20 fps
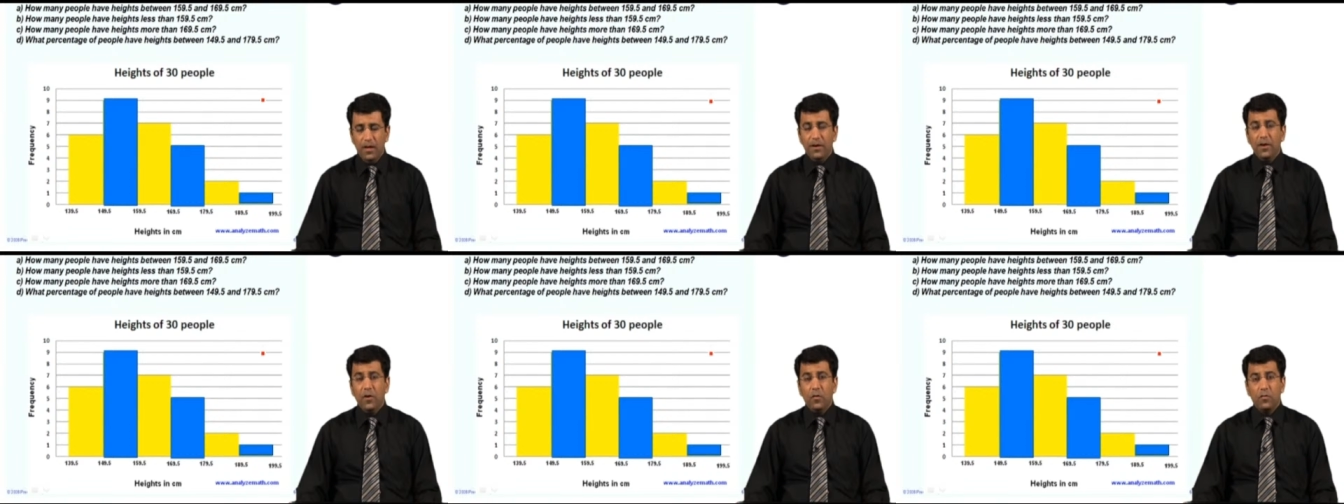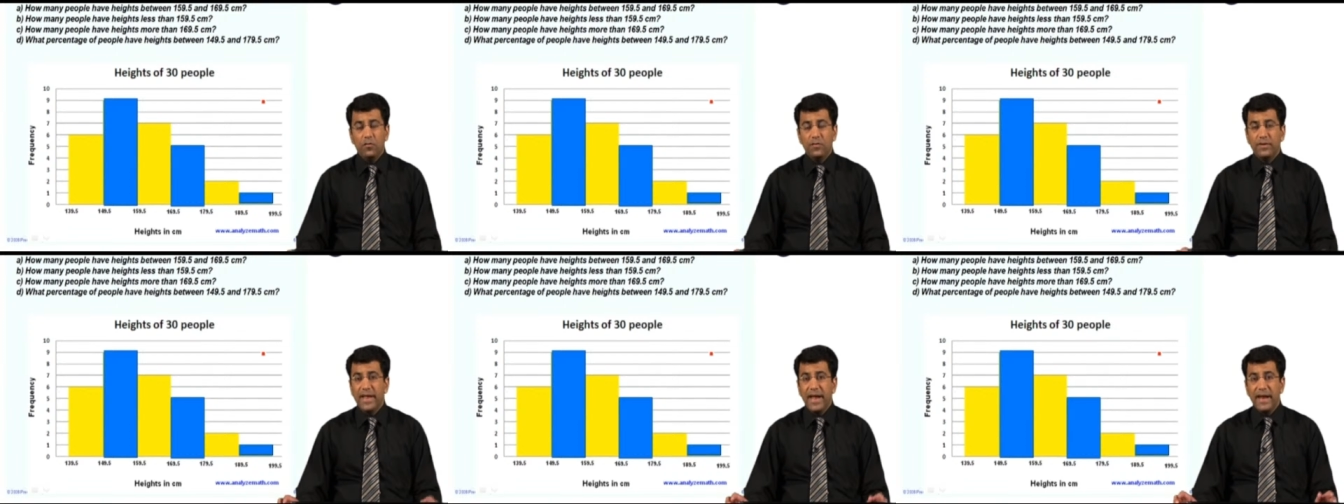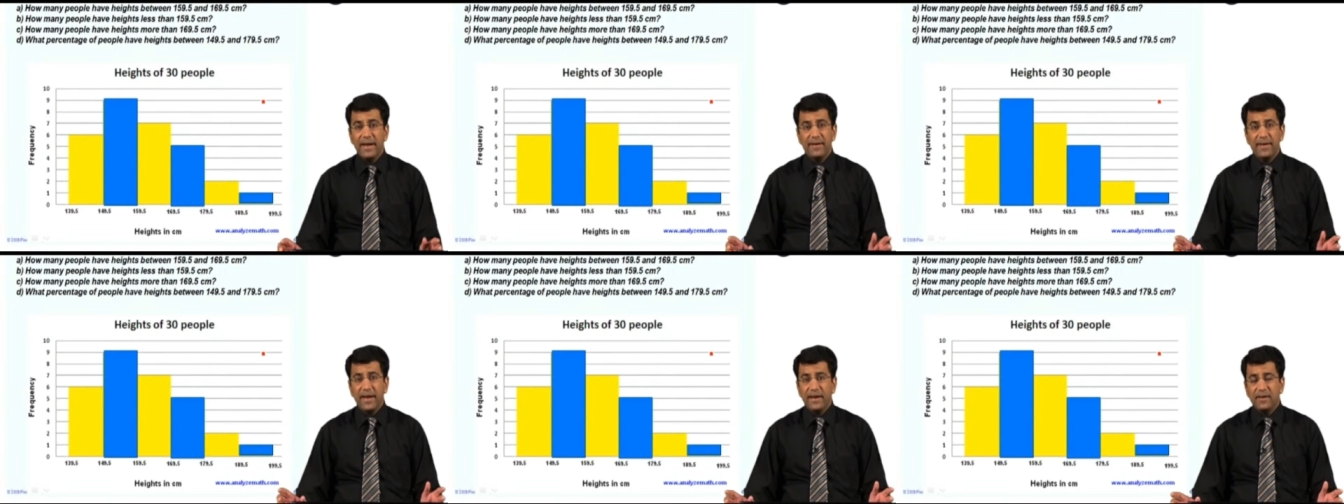Now
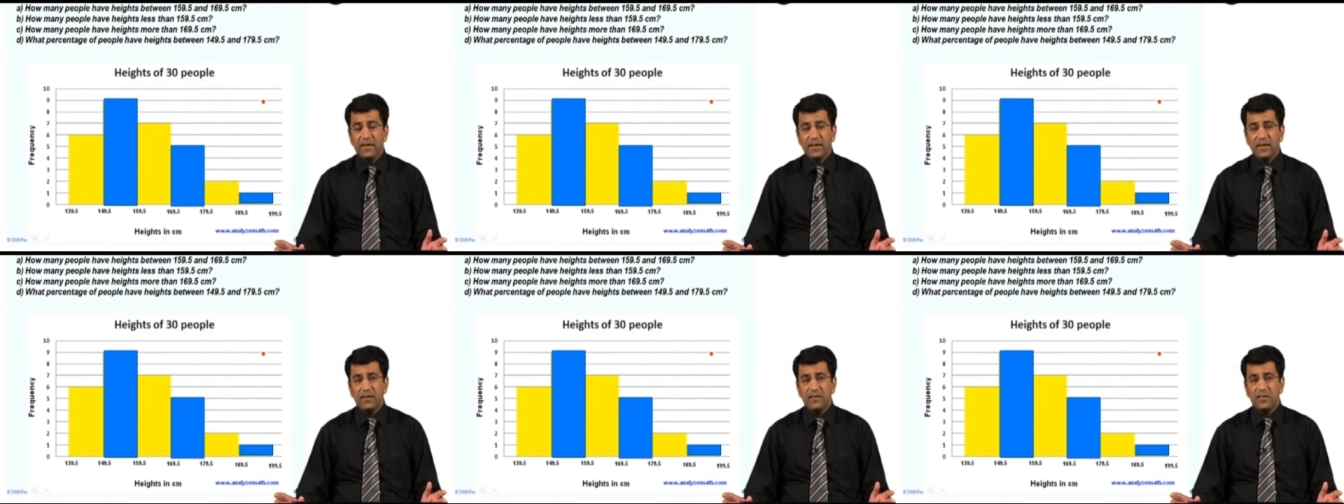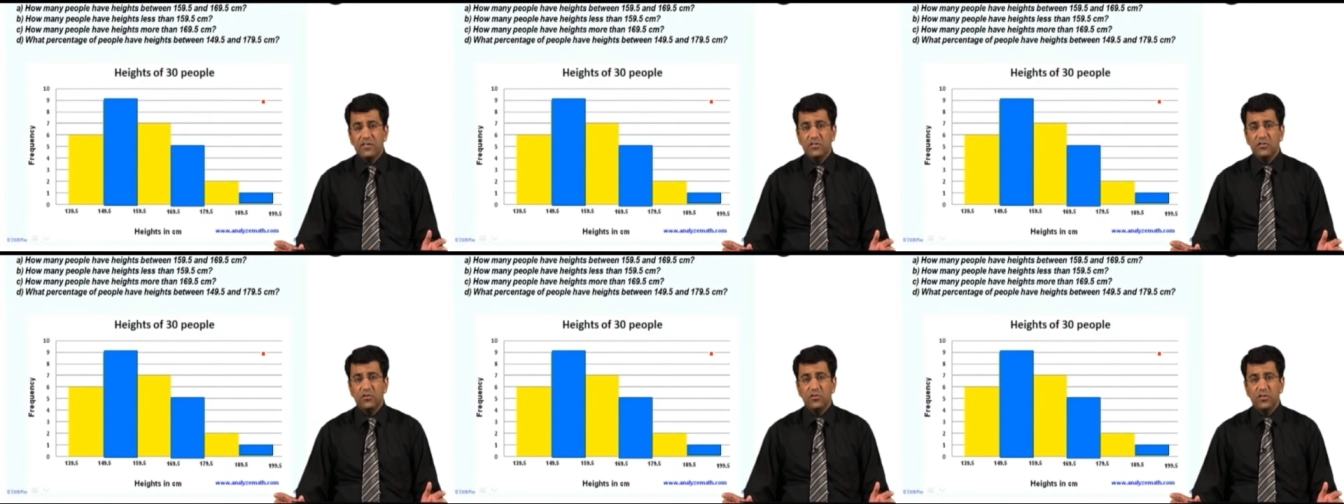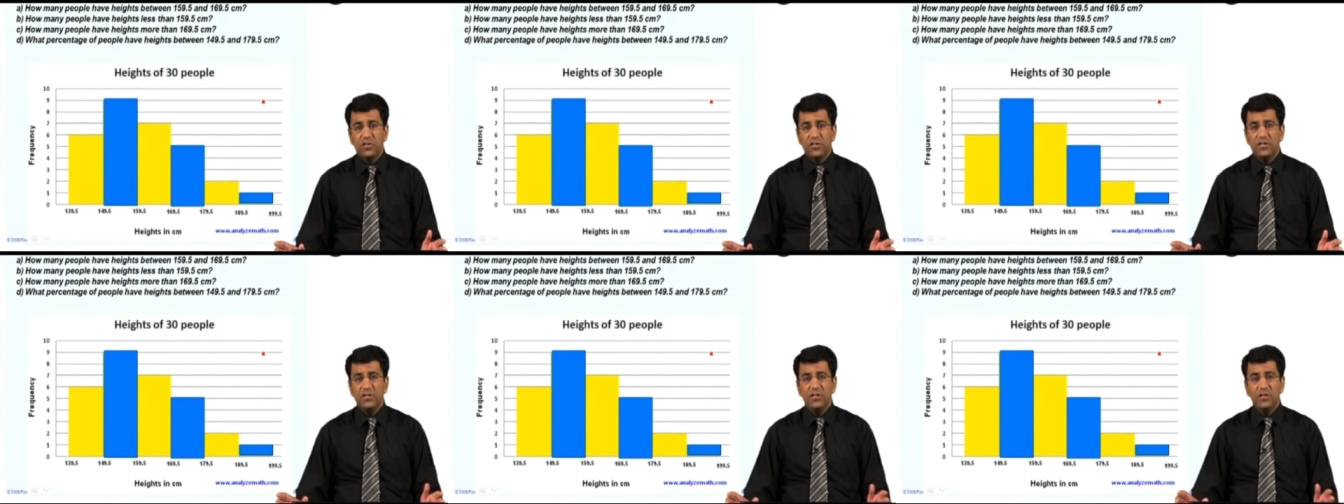that data is
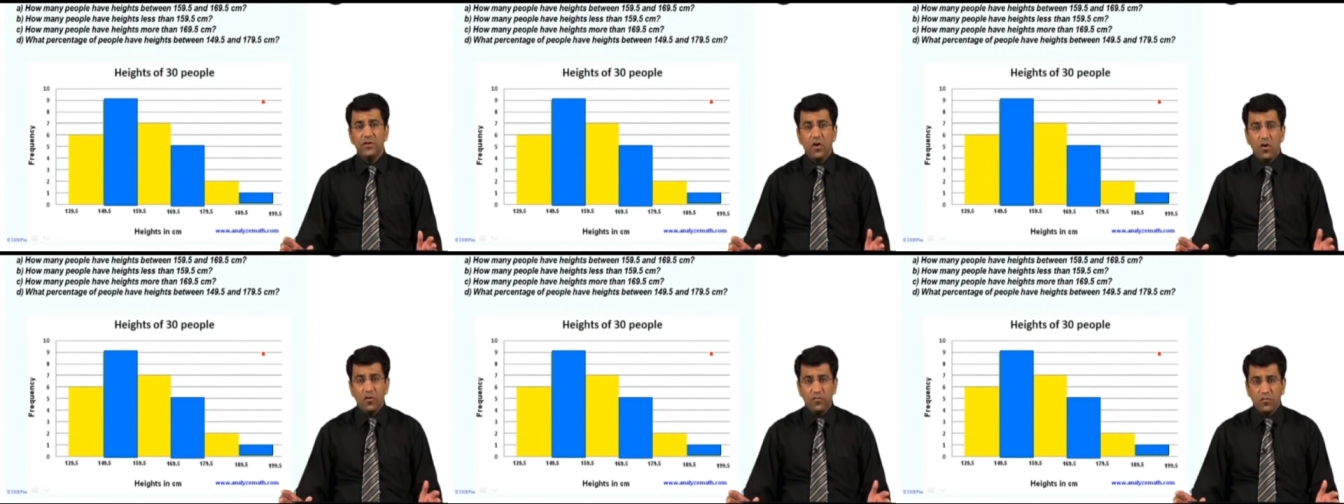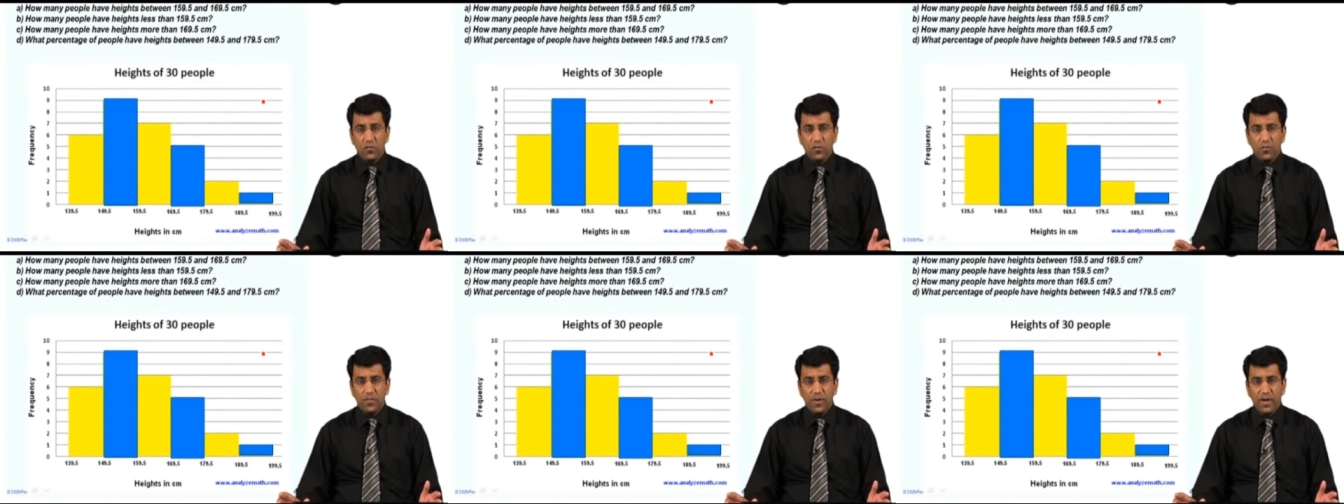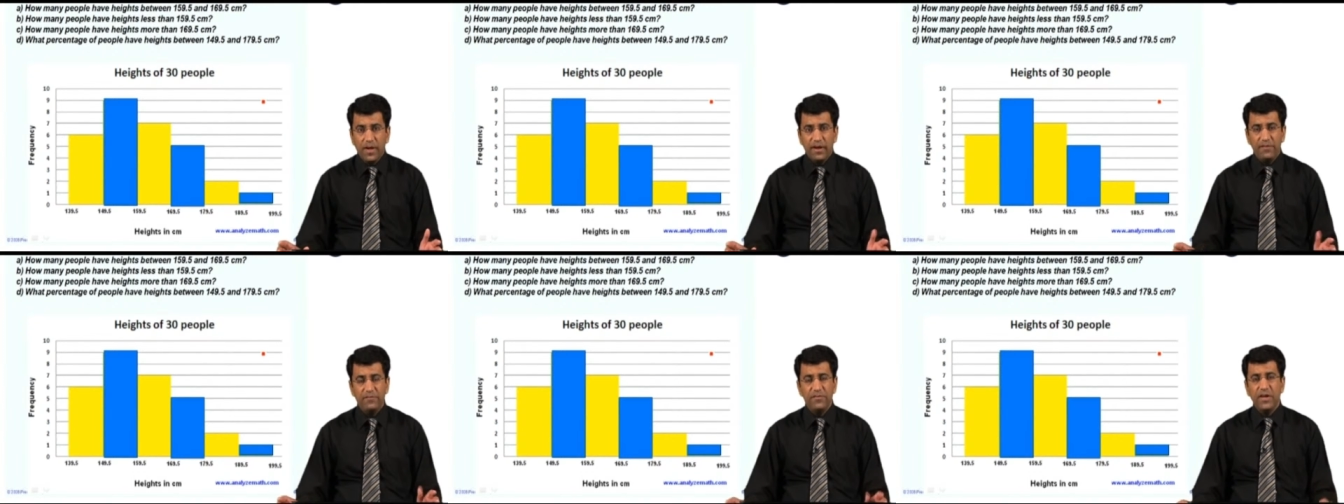usually in the raw
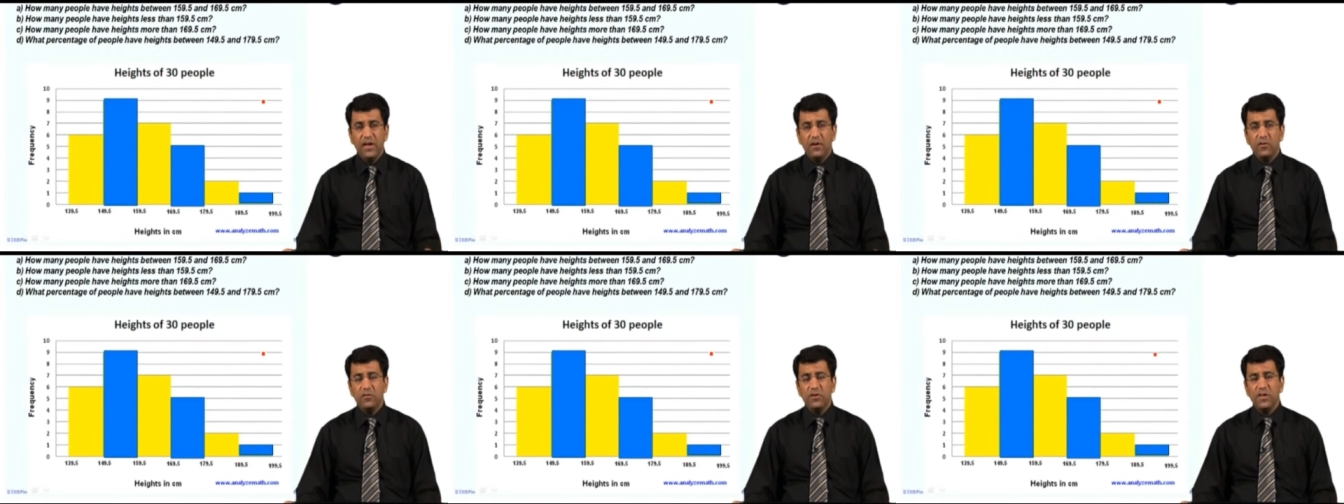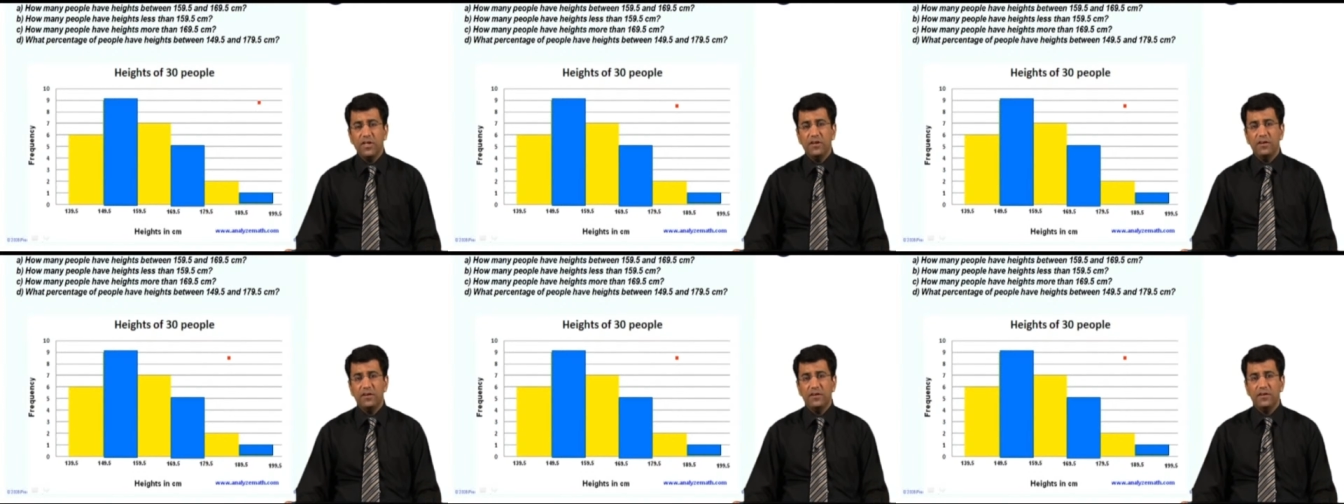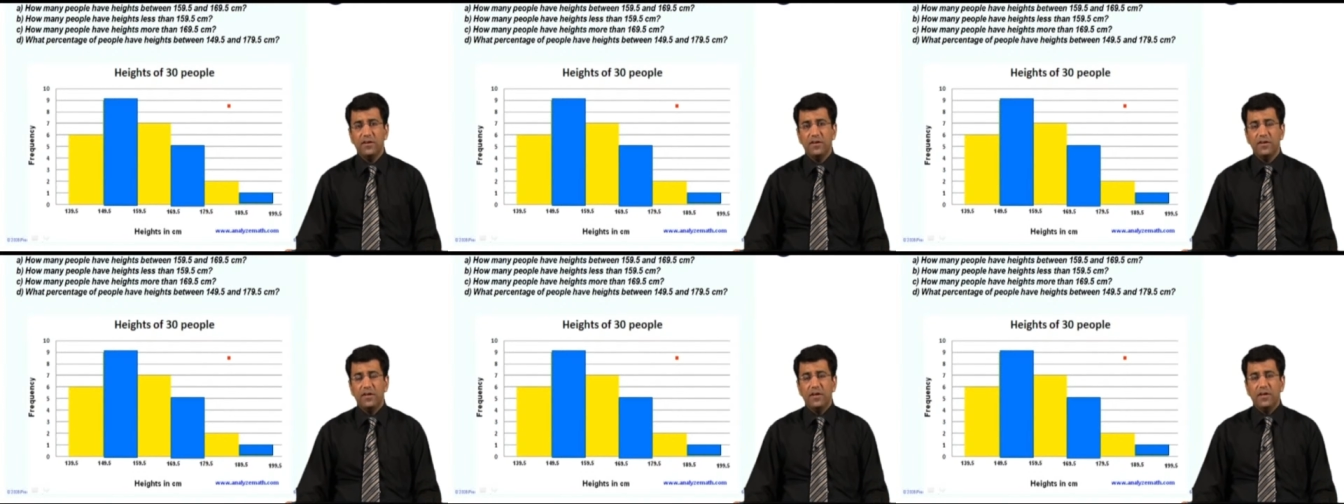form, and we cannot
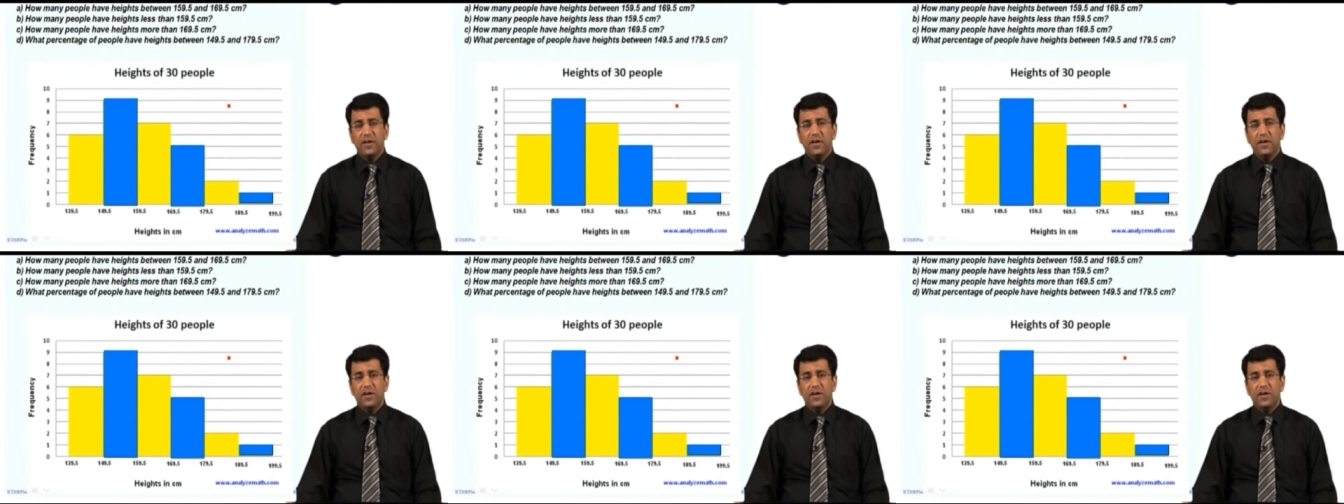take